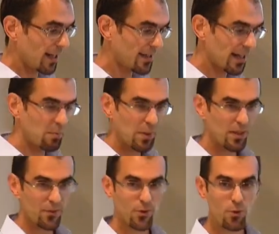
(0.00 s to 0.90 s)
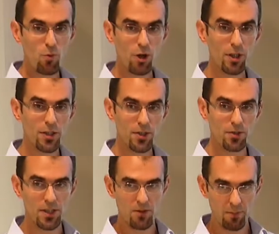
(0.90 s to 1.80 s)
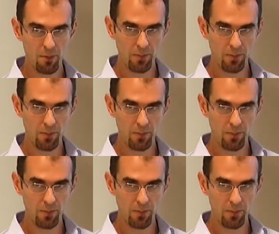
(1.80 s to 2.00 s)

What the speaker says: and type in a few words to describe the